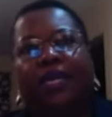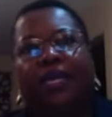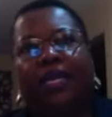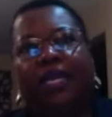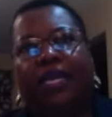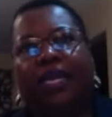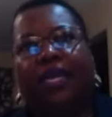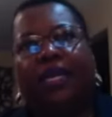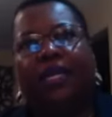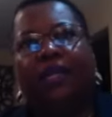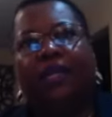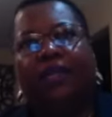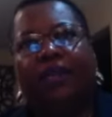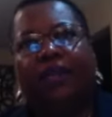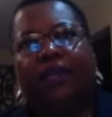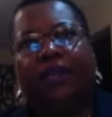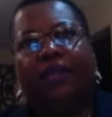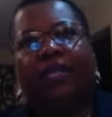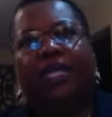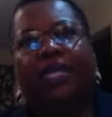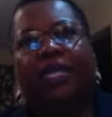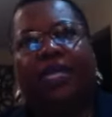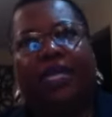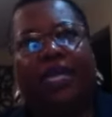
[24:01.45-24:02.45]
and
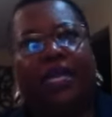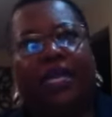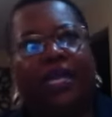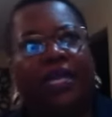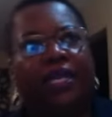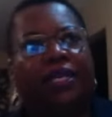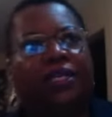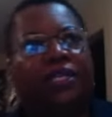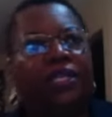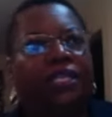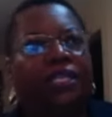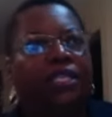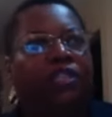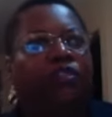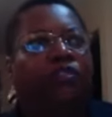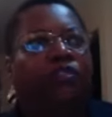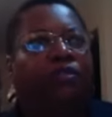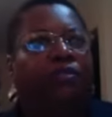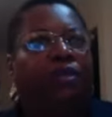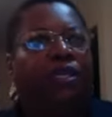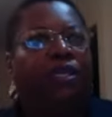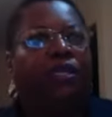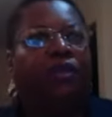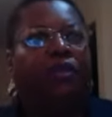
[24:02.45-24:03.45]
let the energies
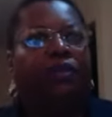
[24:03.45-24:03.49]
from the